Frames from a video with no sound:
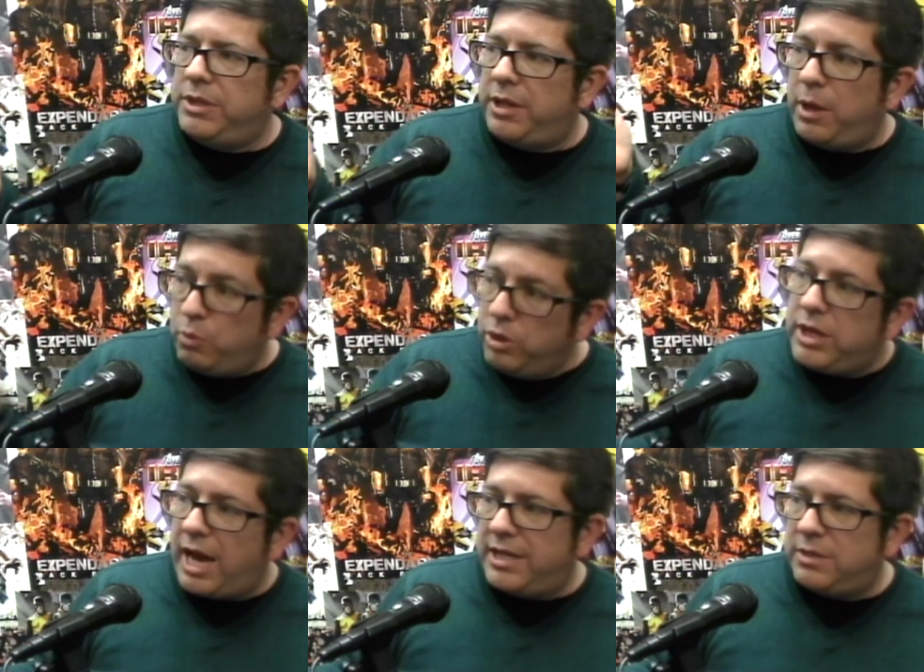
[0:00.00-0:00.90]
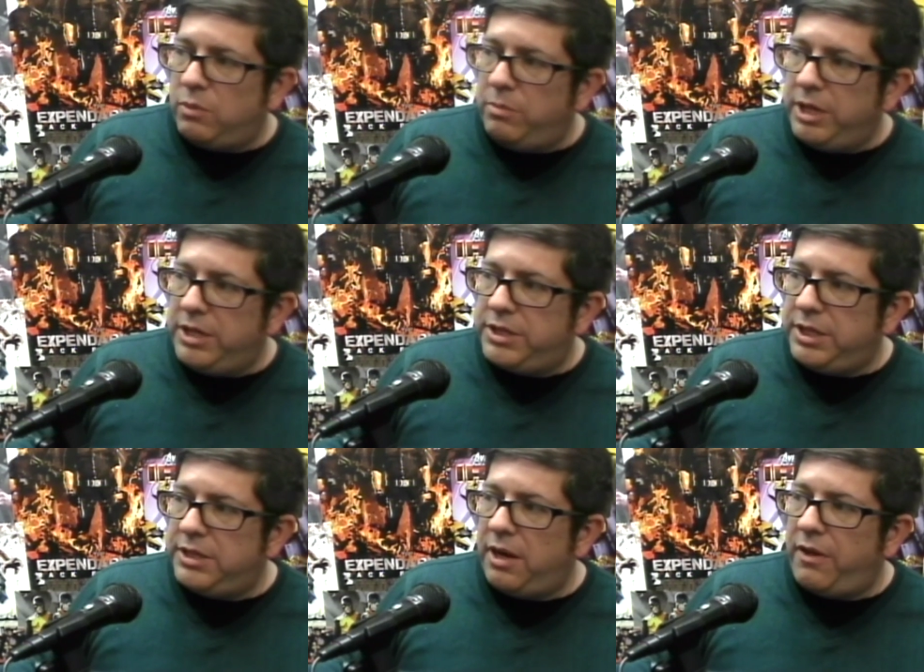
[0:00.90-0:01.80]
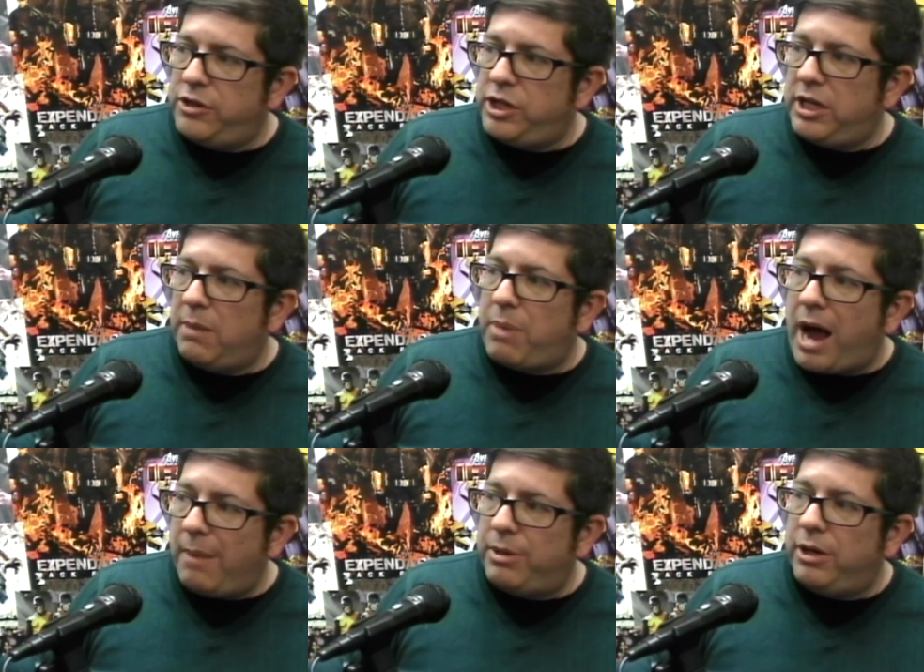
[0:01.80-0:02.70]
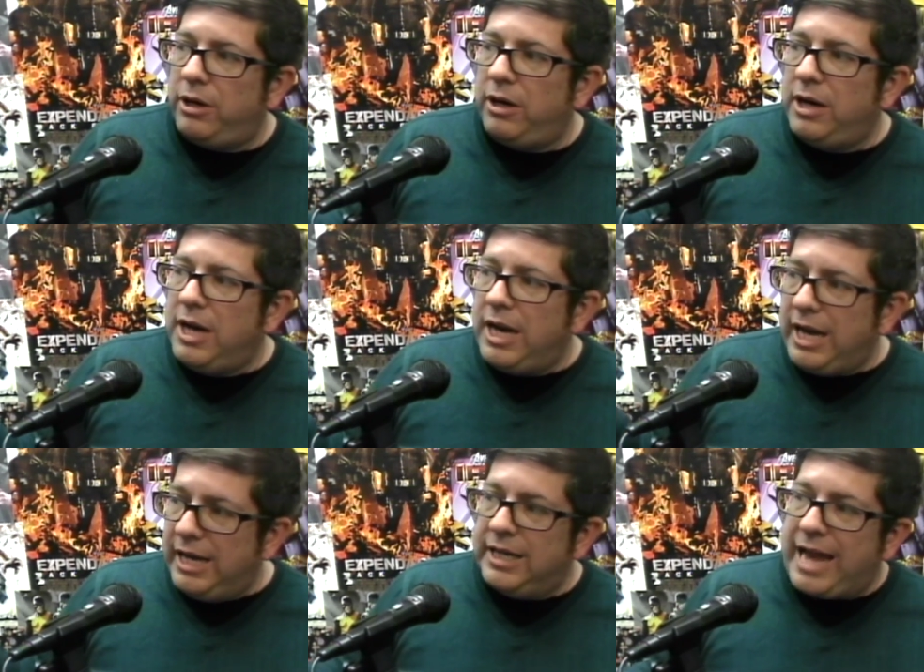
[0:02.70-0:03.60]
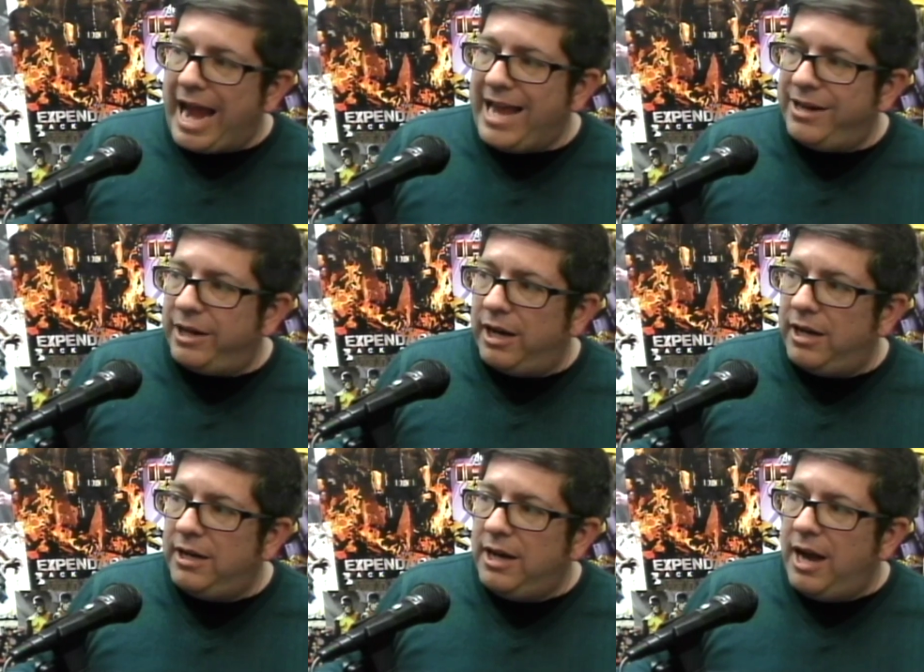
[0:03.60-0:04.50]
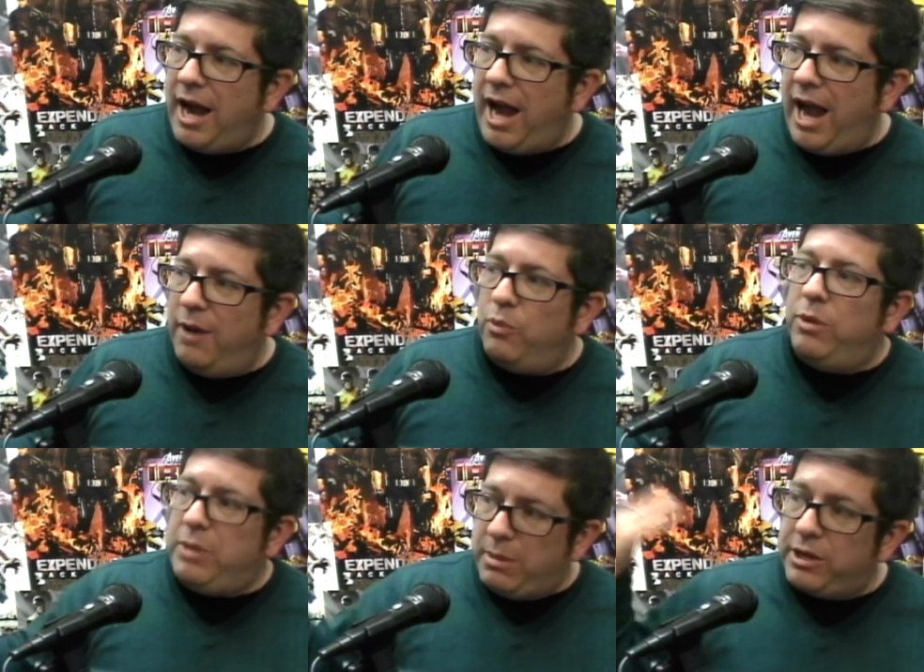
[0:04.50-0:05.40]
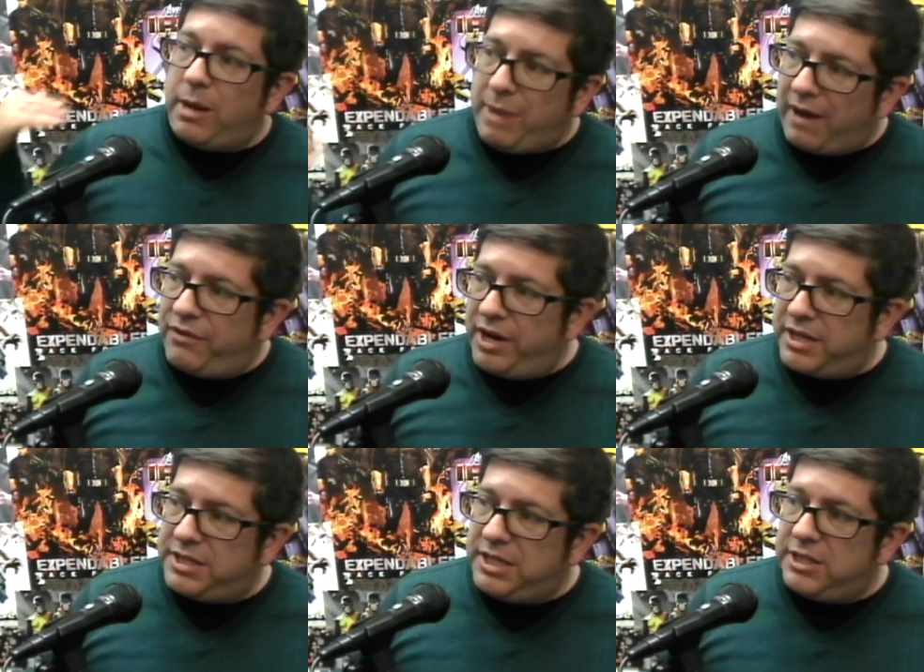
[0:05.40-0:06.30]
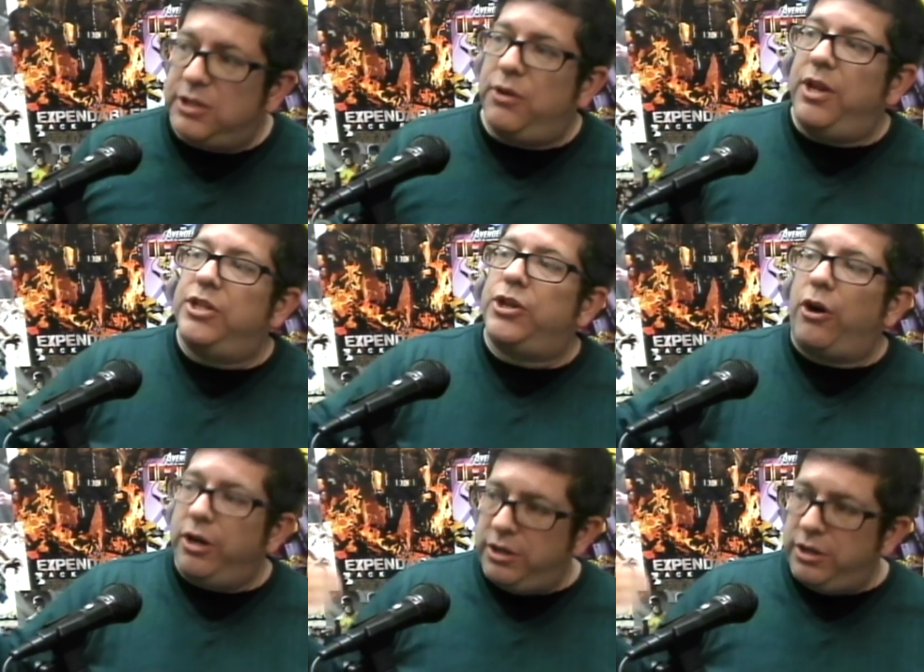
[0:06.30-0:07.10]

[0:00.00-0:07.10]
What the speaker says: they would cast a woman each season, and then she'd get popular in Canada and wouldn't be able to come back for the next season. So they started